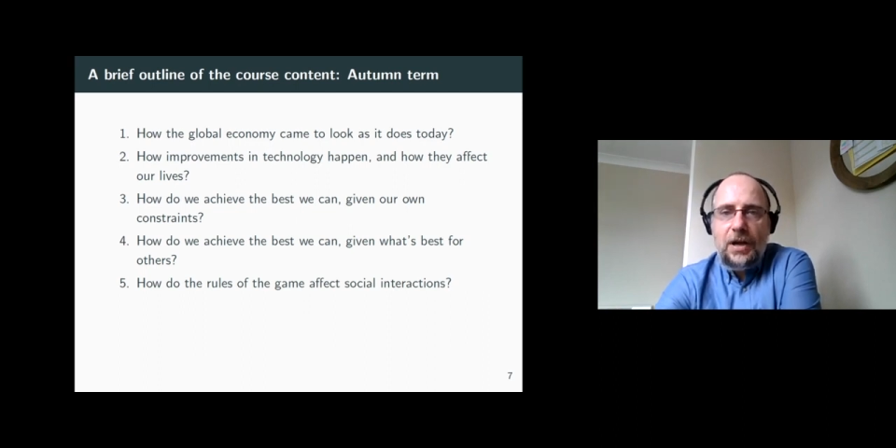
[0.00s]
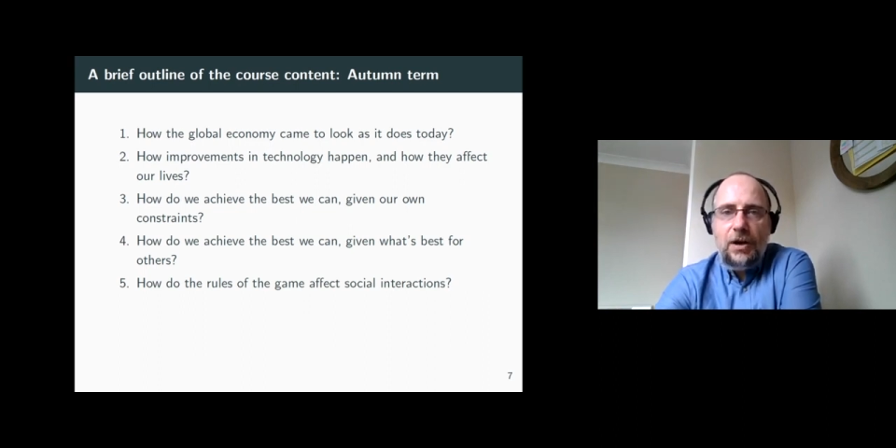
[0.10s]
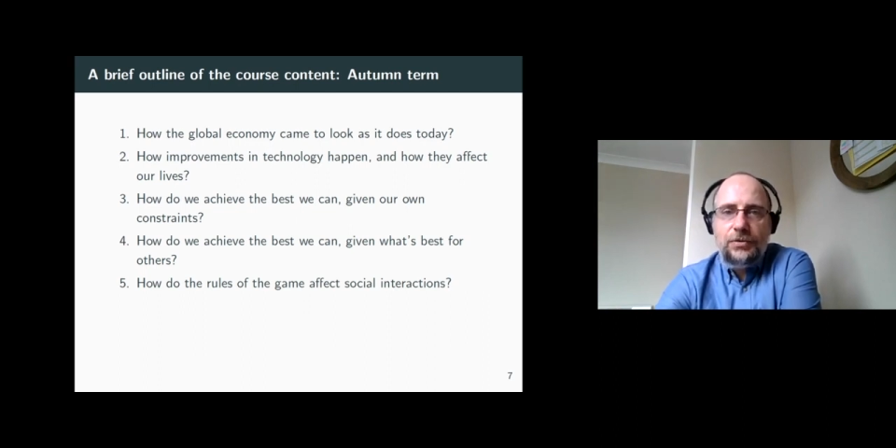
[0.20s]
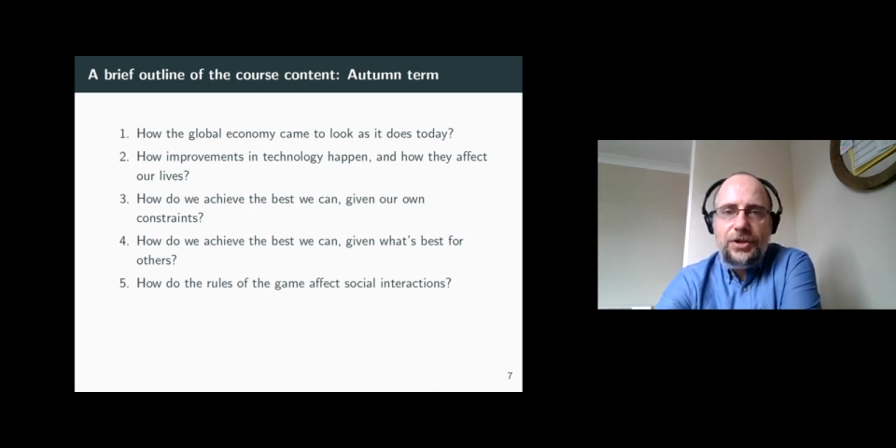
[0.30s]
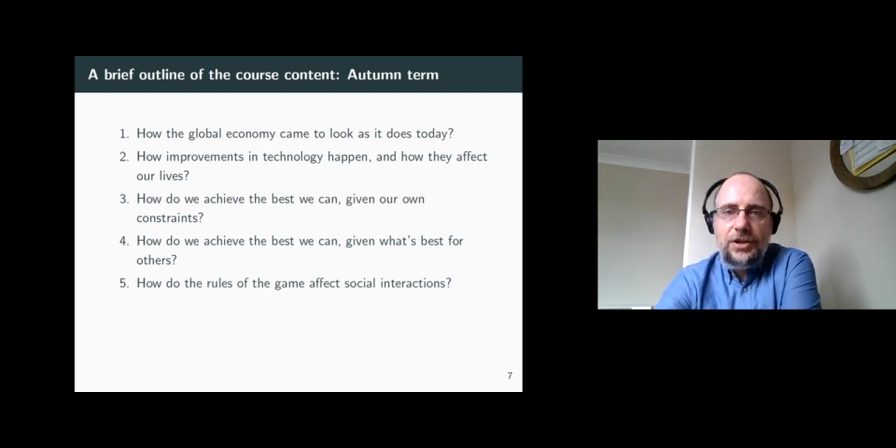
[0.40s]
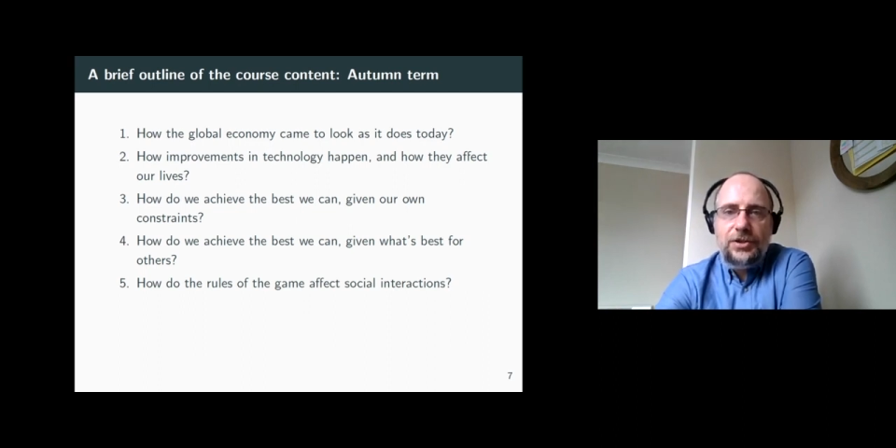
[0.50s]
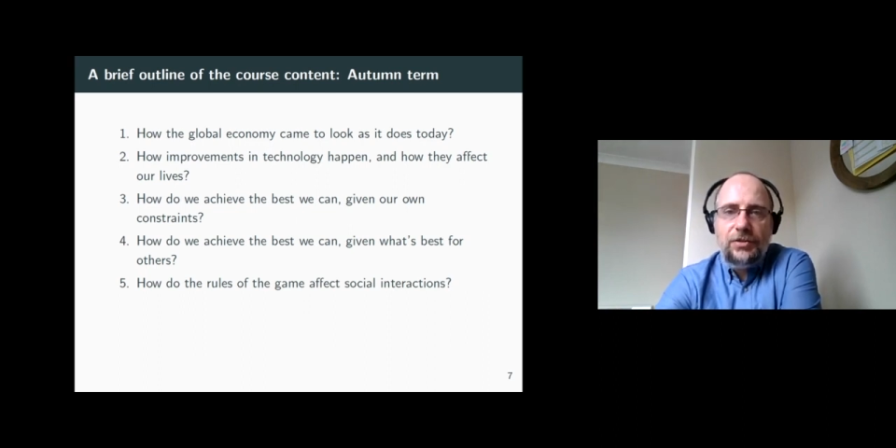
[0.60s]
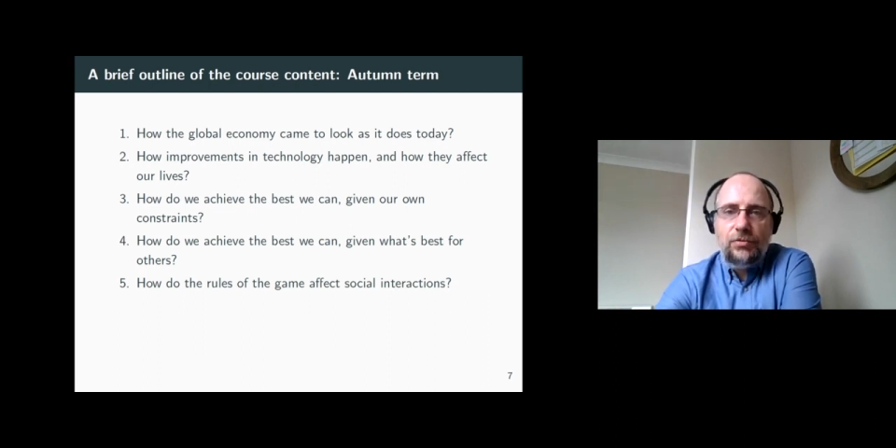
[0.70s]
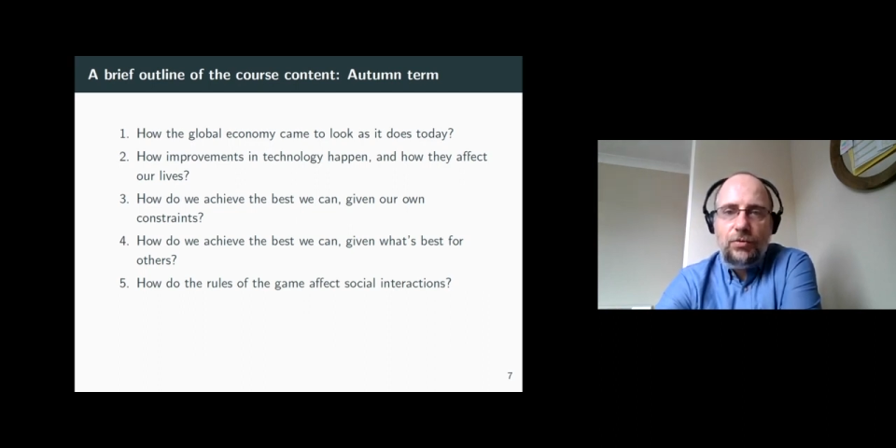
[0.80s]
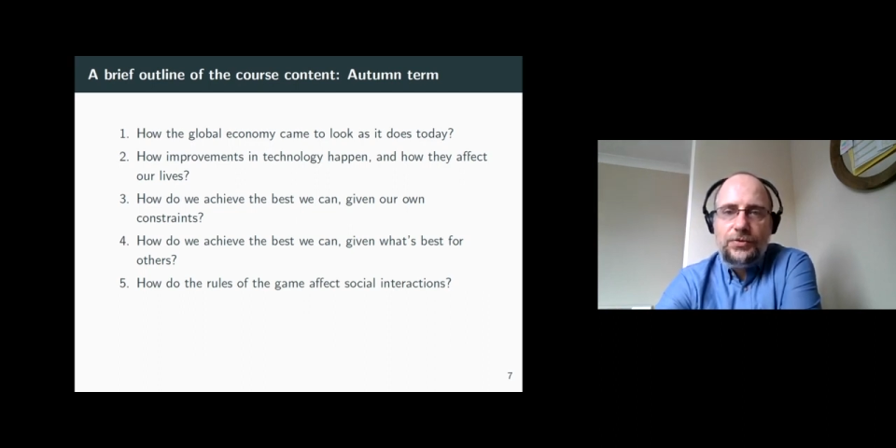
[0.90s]
how
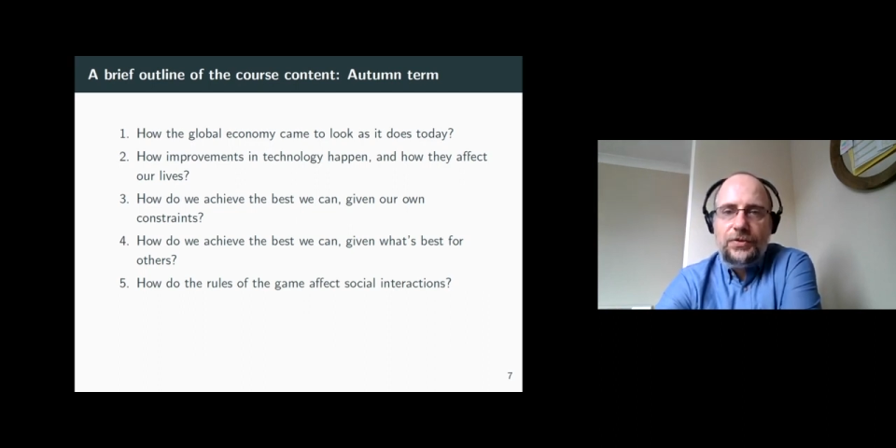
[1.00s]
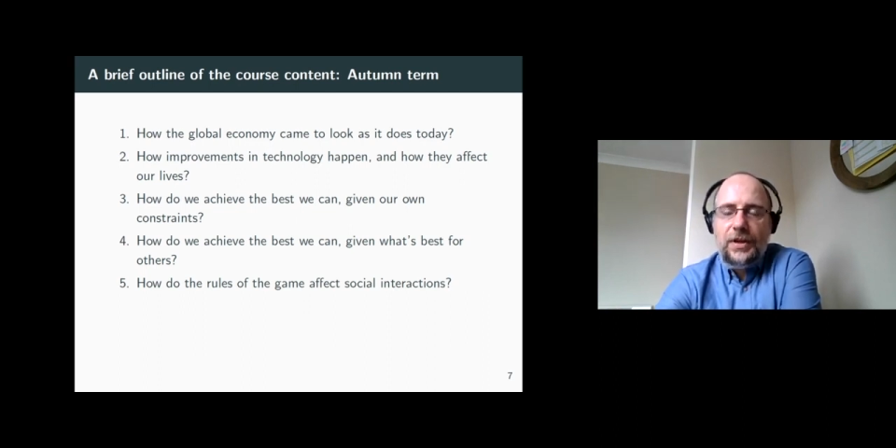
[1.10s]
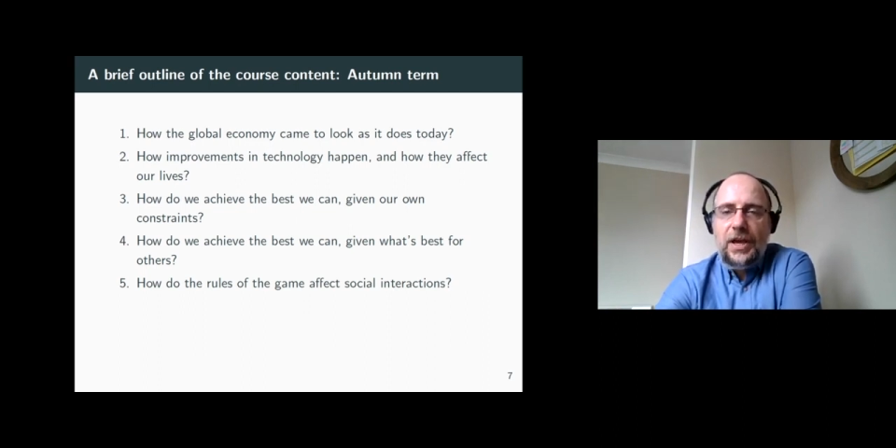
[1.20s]
changing the rules of the